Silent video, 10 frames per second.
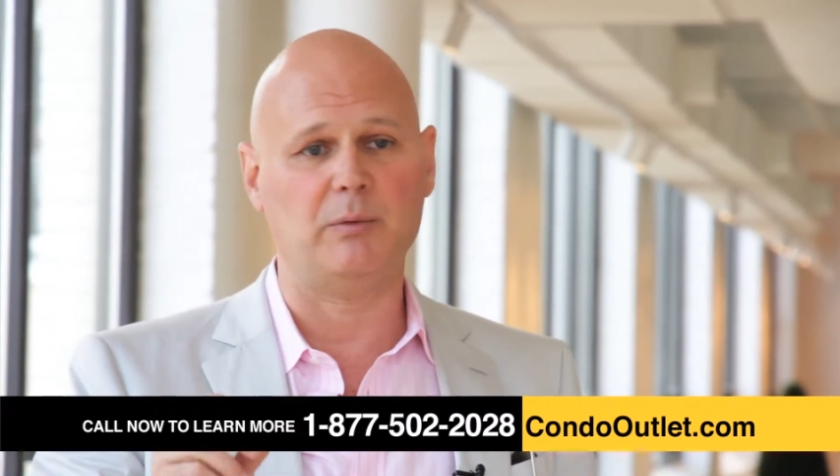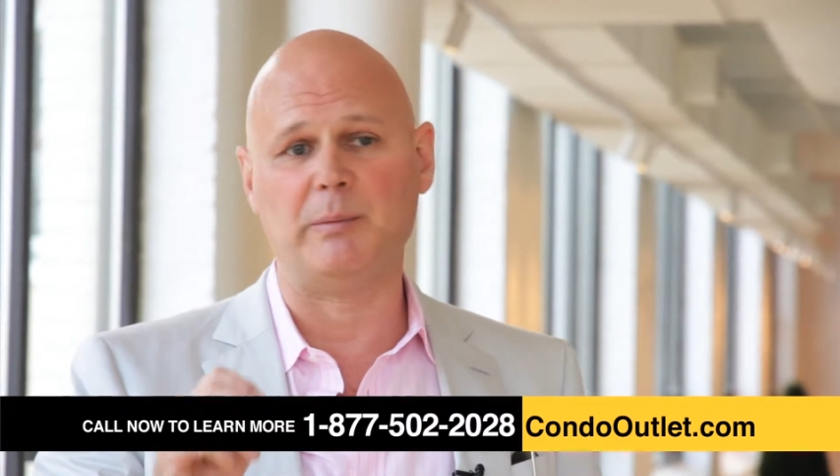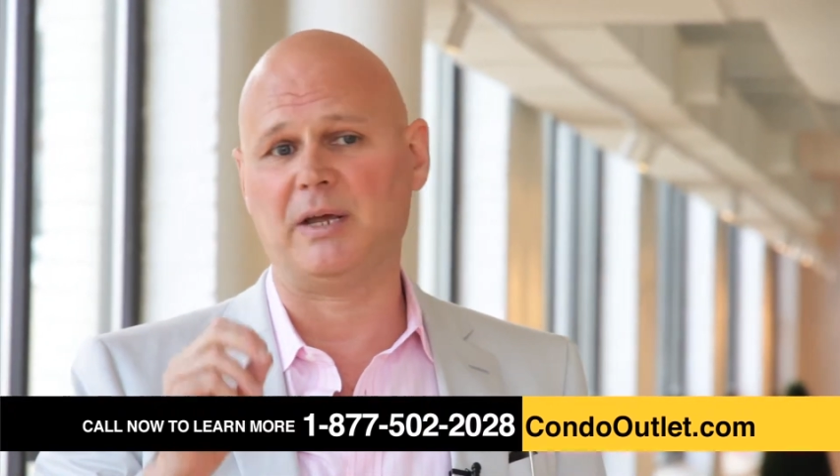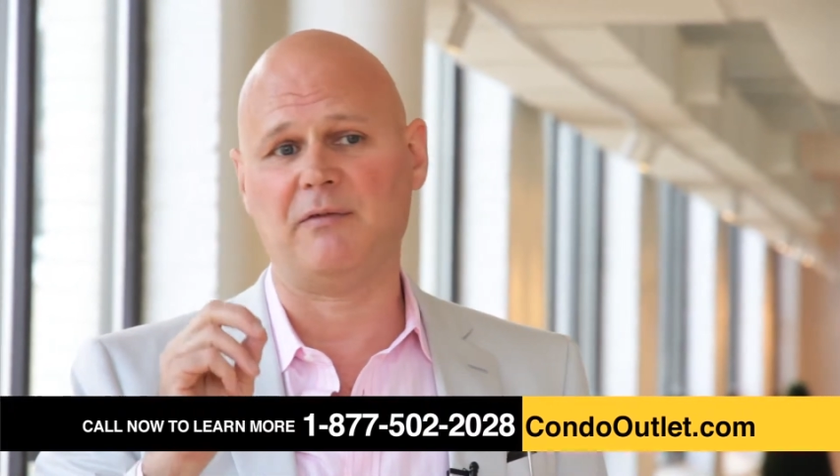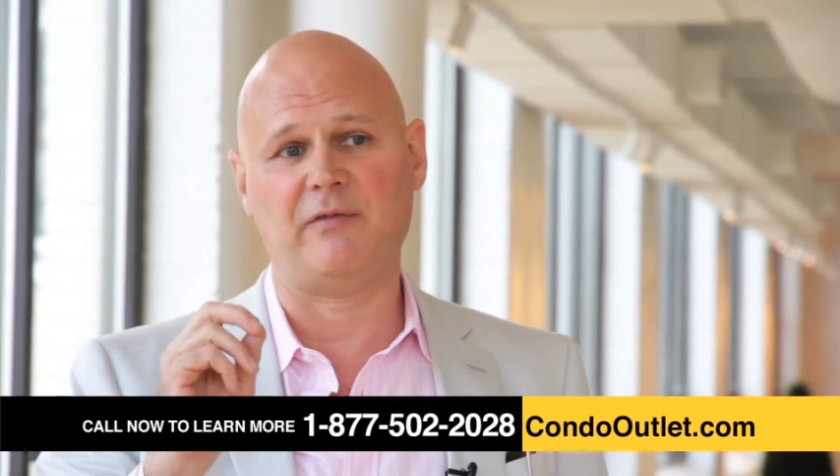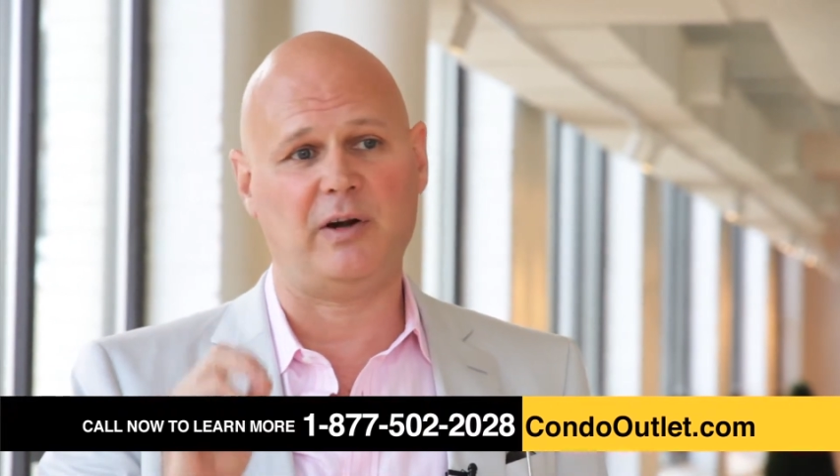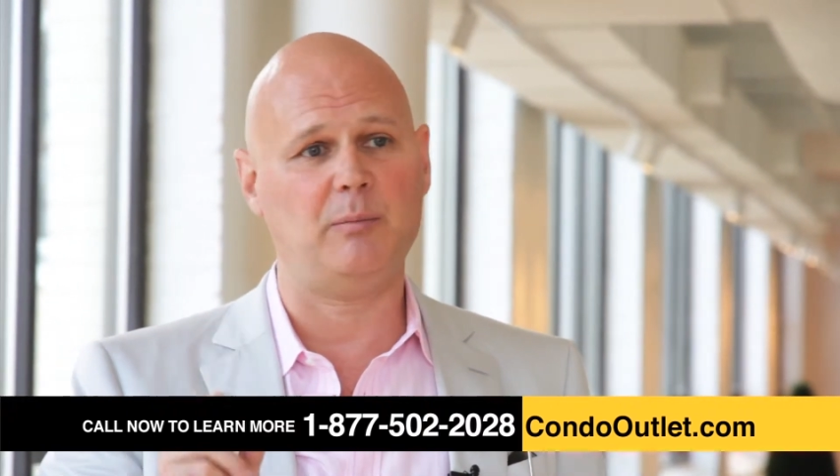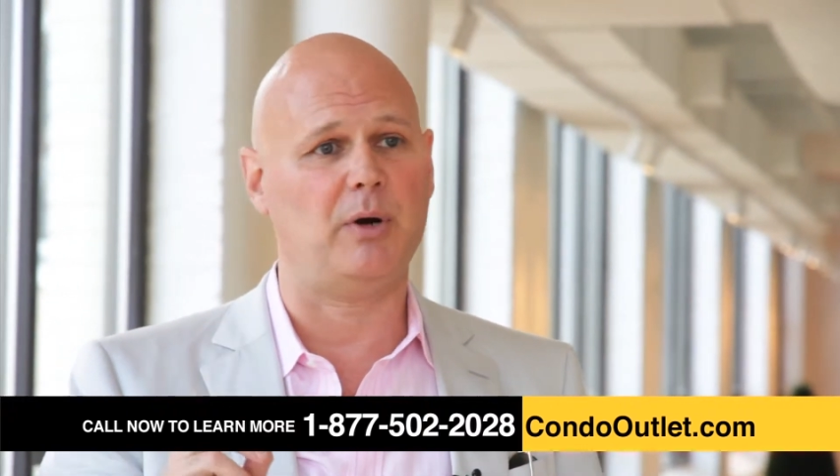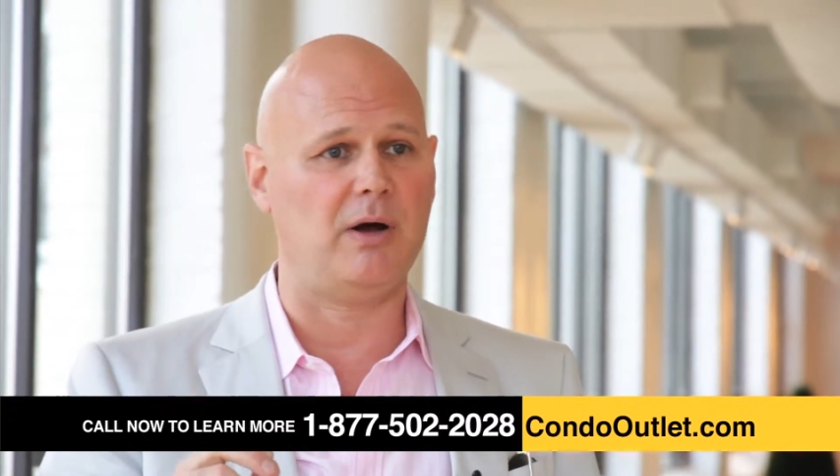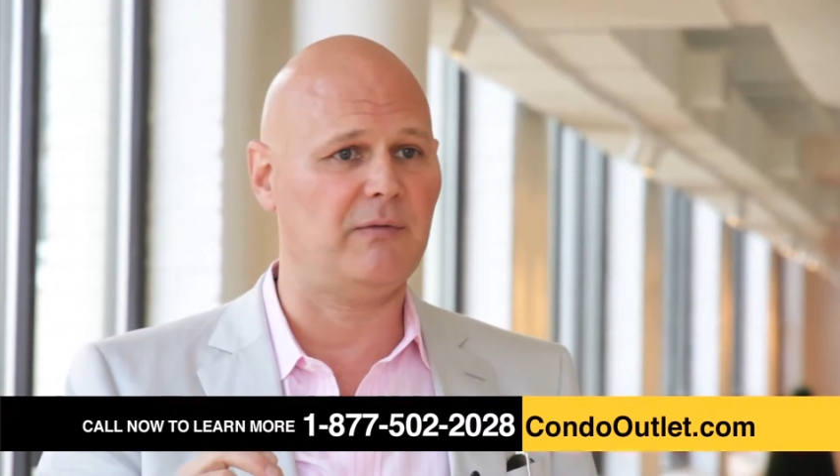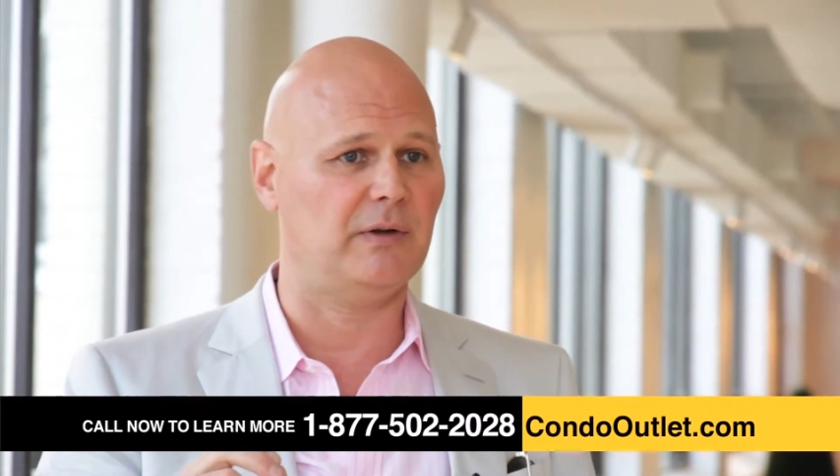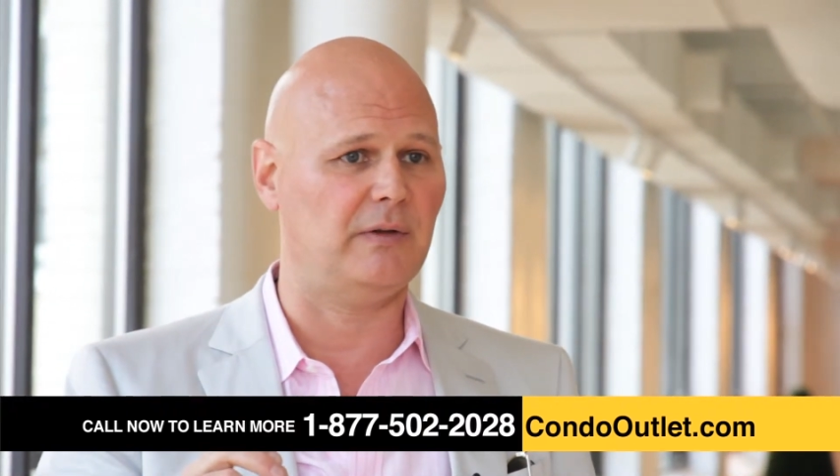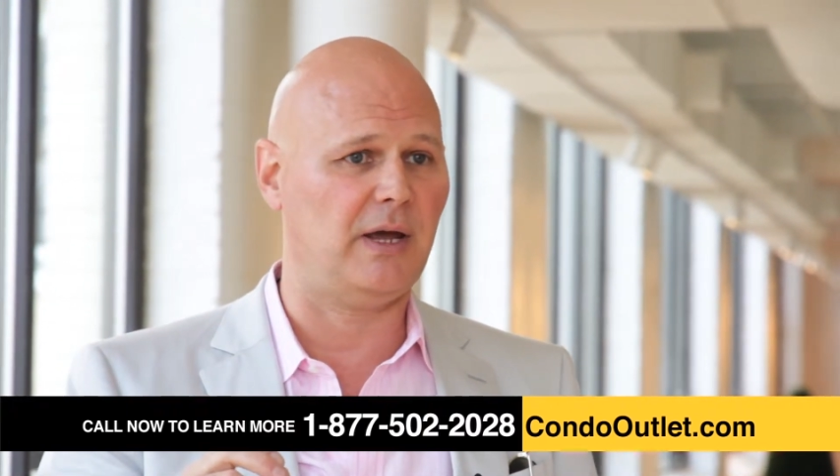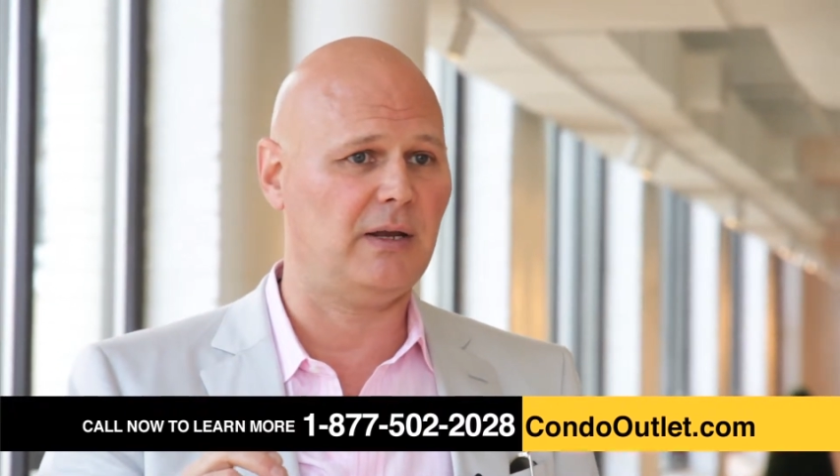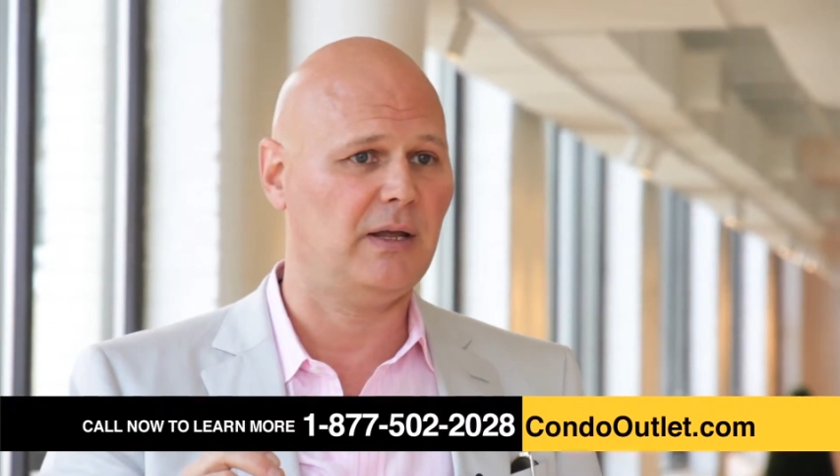we make a fair profit on
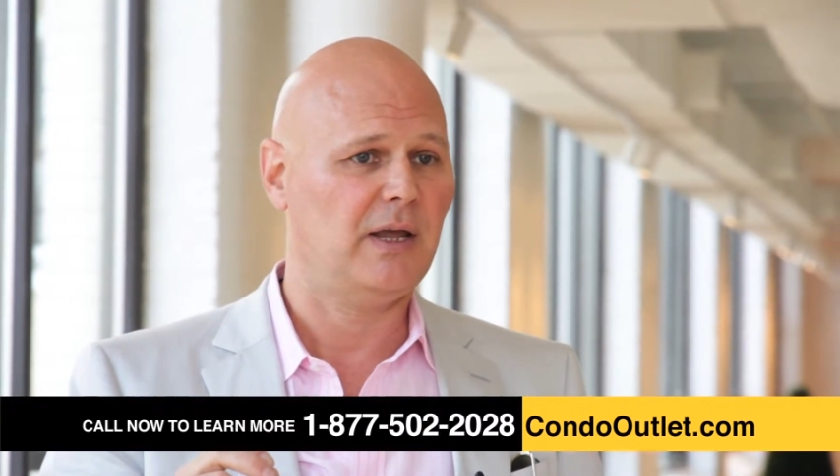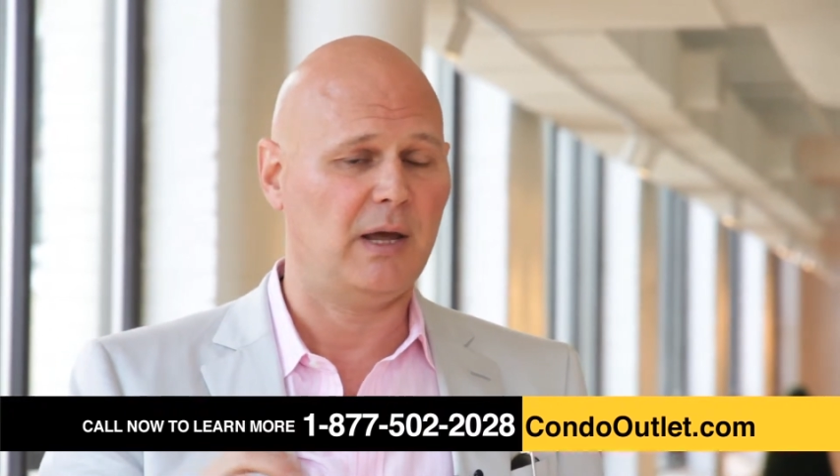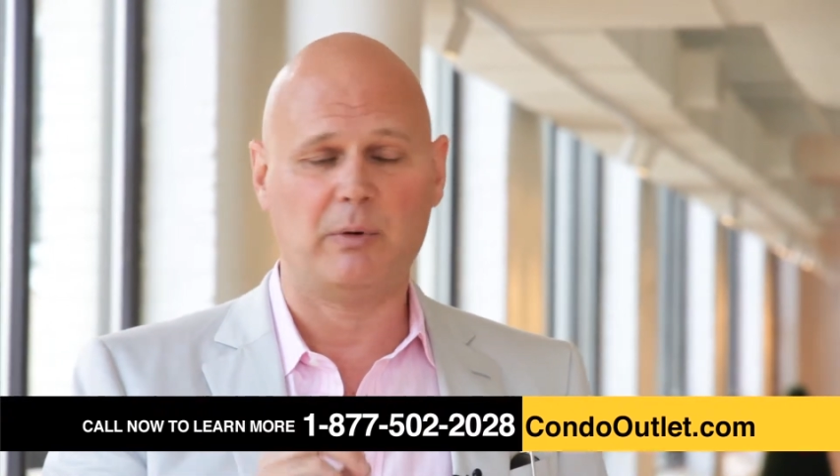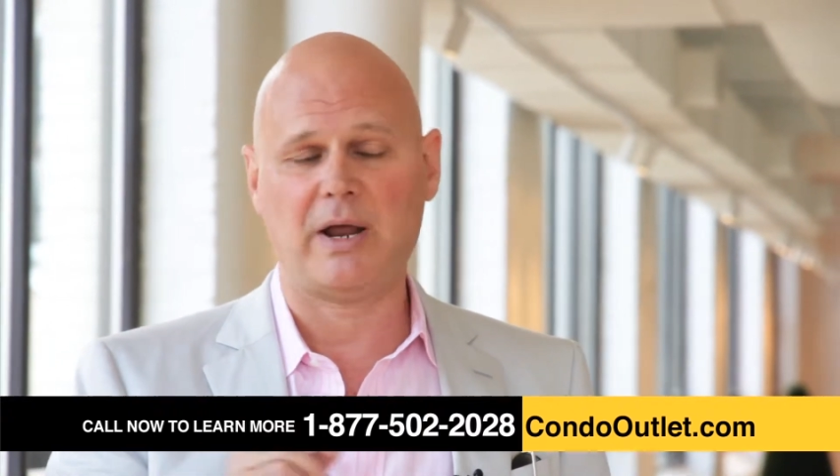that, and we're